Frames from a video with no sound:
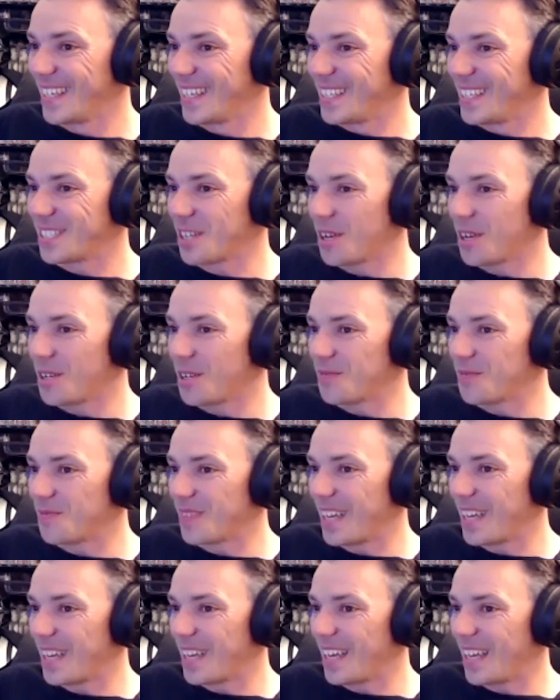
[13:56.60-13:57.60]
So
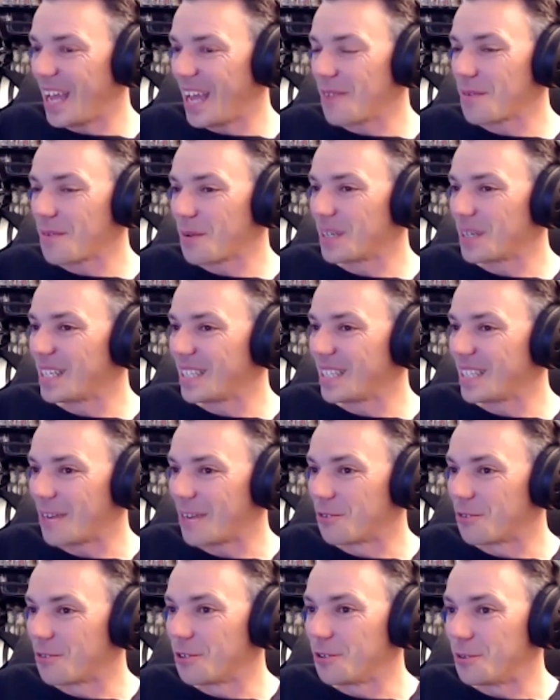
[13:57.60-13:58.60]
Ooh. everyone in, in
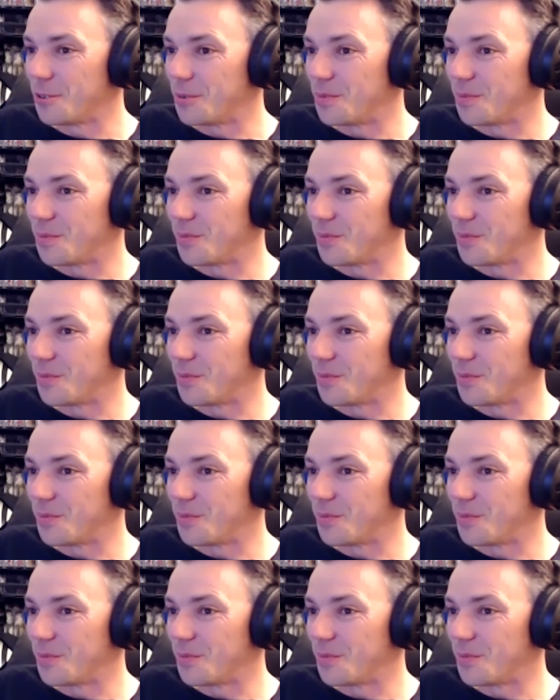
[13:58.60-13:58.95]
that room, Rogue